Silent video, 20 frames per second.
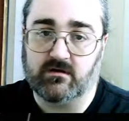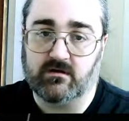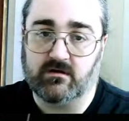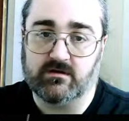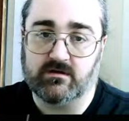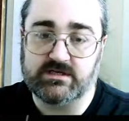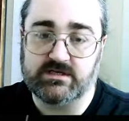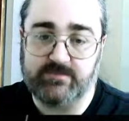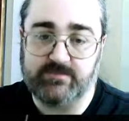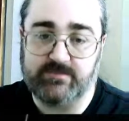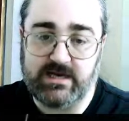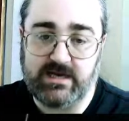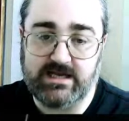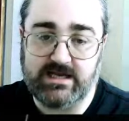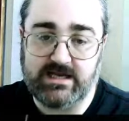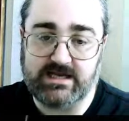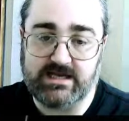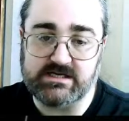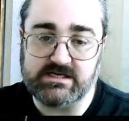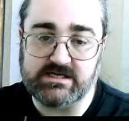Speed
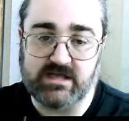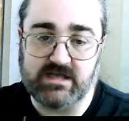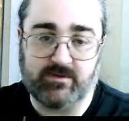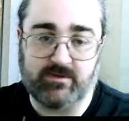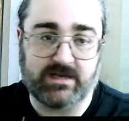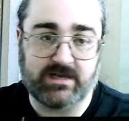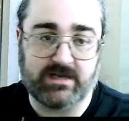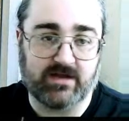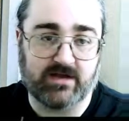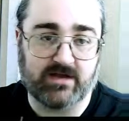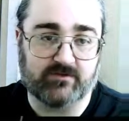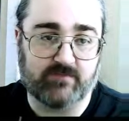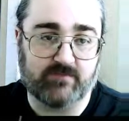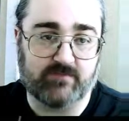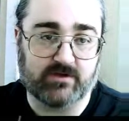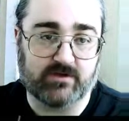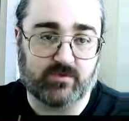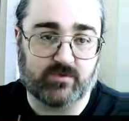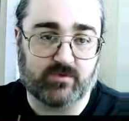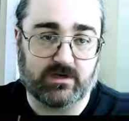isn't coming down
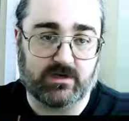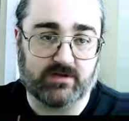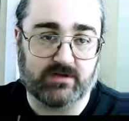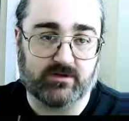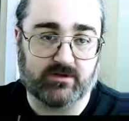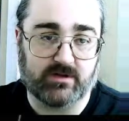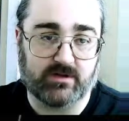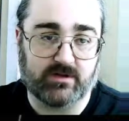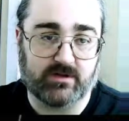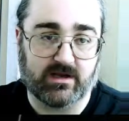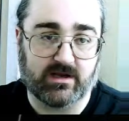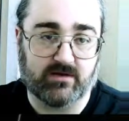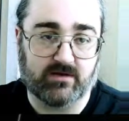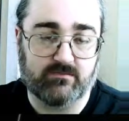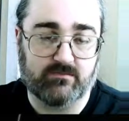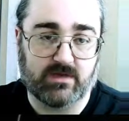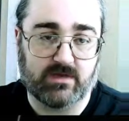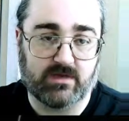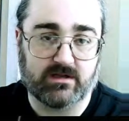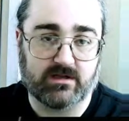as quickly as I'd like. I'd
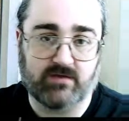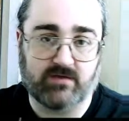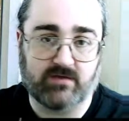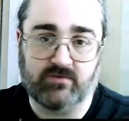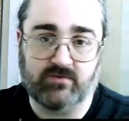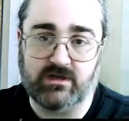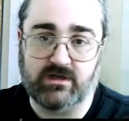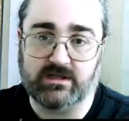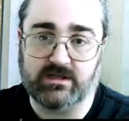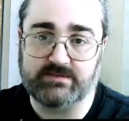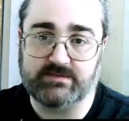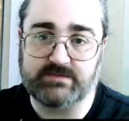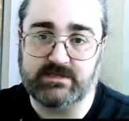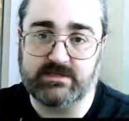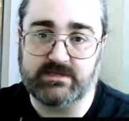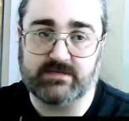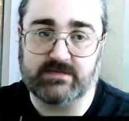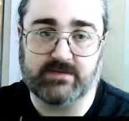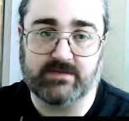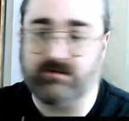really like the speed to
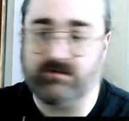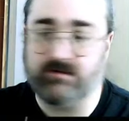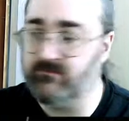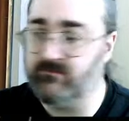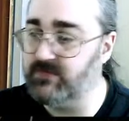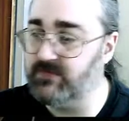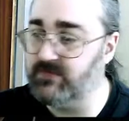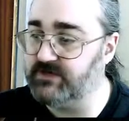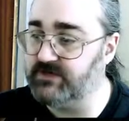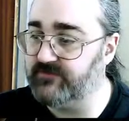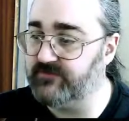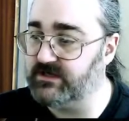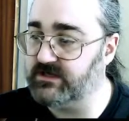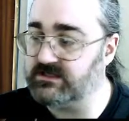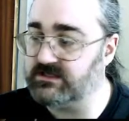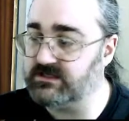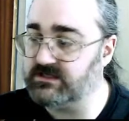come down much faster.